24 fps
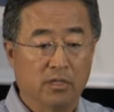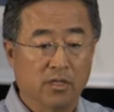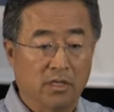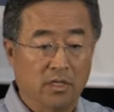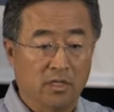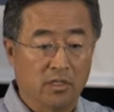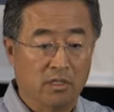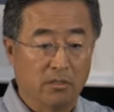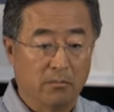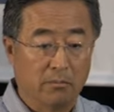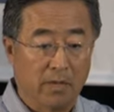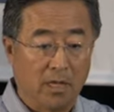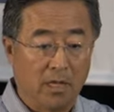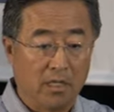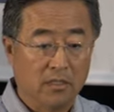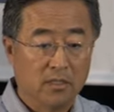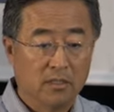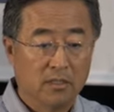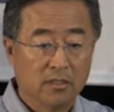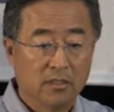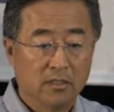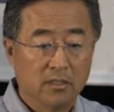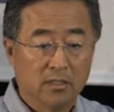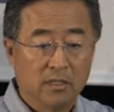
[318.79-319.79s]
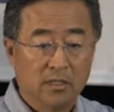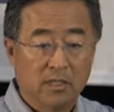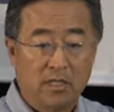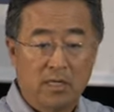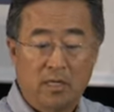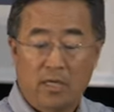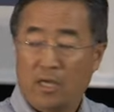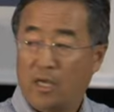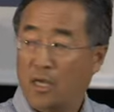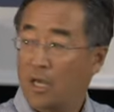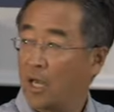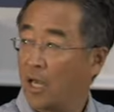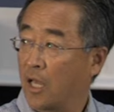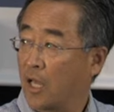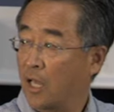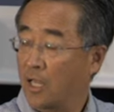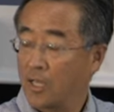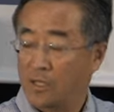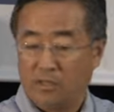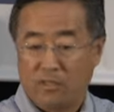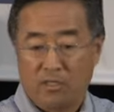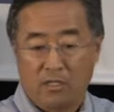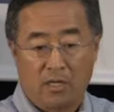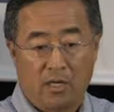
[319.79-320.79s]
in demand.
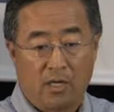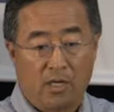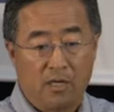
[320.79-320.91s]
And